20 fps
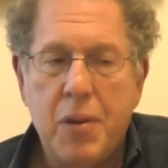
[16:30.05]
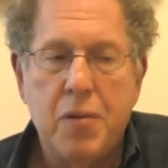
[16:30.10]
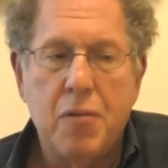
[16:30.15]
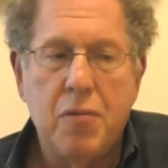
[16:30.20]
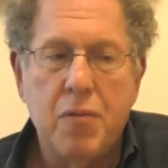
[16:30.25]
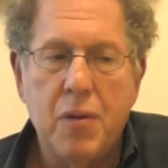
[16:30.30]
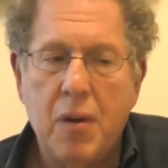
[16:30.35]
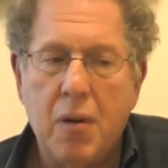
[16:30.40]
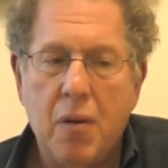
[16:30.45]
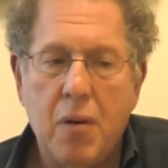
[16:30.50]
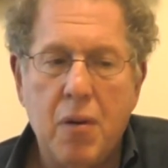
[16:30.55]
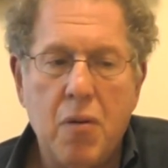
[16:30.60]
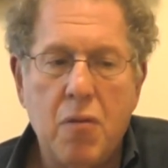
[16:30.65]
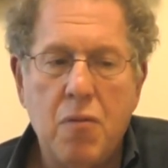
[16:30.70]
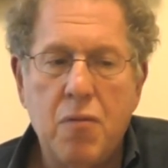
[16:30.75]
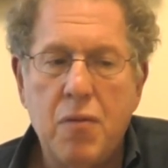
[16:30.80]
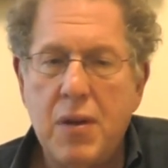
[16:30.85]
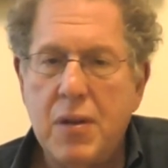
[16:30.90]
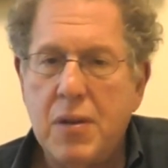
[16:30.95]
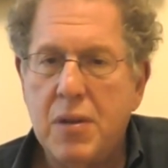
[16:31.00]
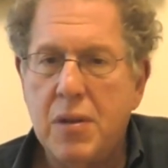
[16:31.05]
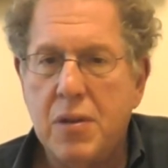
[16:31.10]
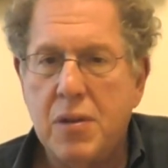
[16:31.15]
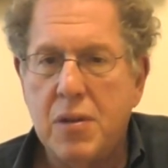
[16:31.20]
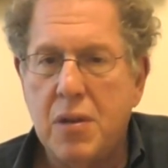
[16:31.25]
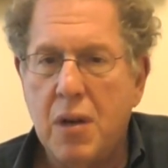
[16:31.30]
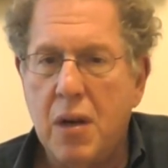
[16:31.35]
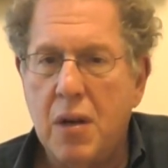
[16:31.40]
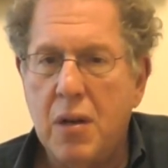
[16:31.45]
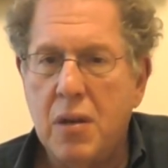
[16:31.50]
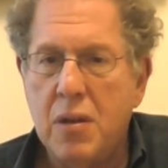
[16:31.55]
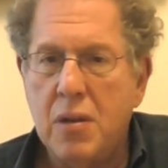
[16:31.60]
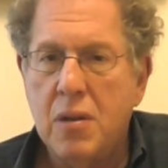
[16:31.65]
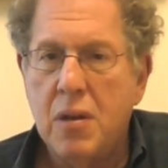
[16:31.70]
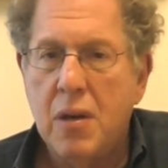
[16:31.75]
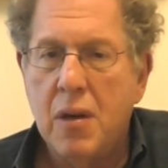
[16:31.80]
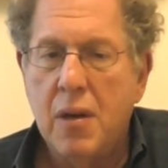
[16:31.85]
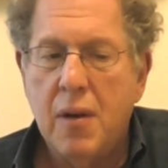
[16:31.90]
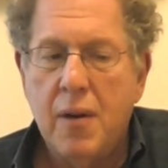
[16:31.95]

there are no recent studies.